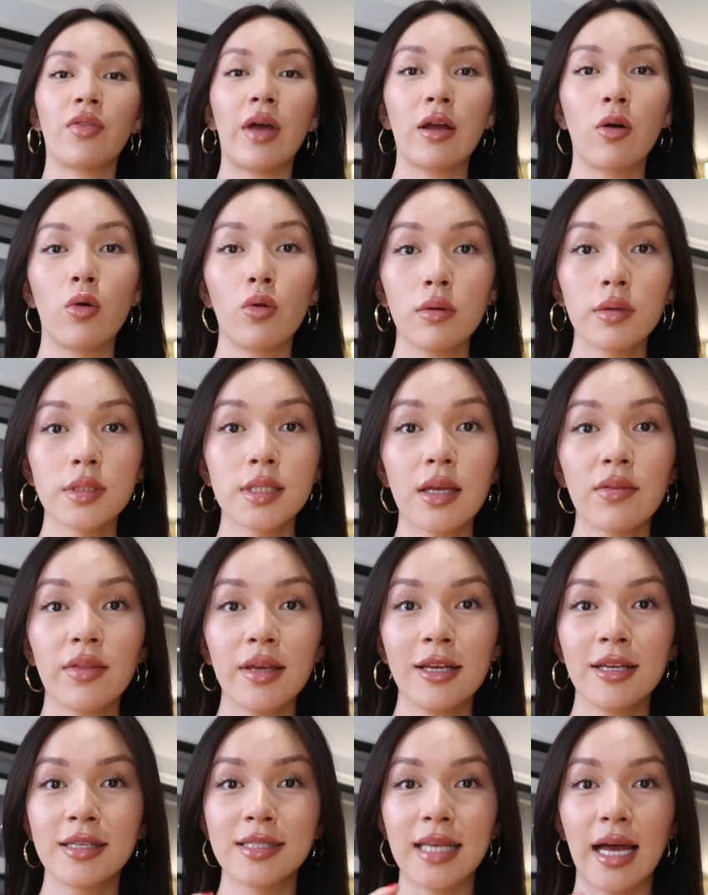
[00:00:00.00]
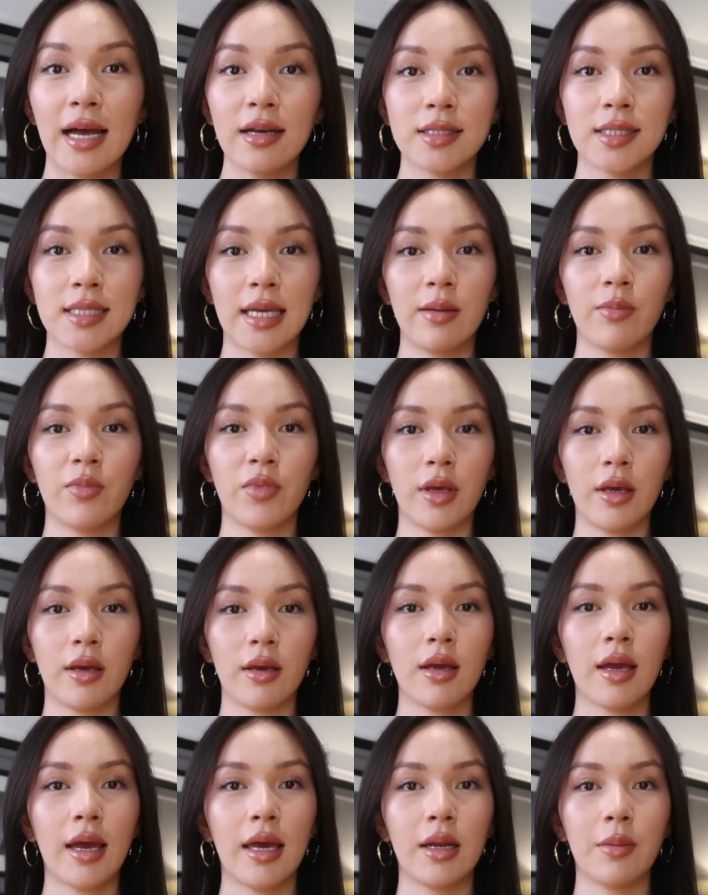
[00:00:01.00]
They all said the exact same
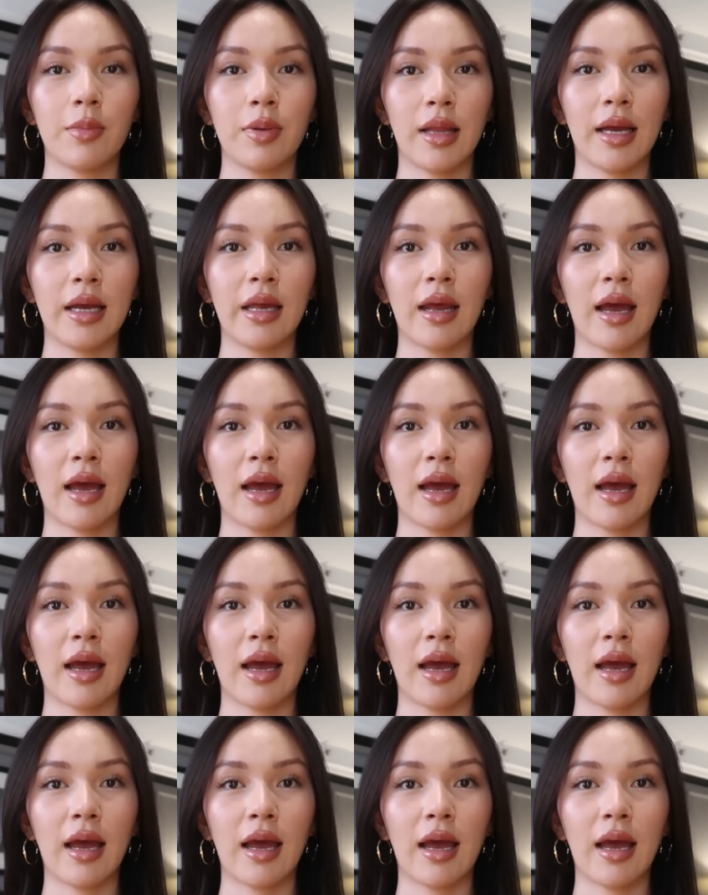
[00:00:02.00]
thing, and it played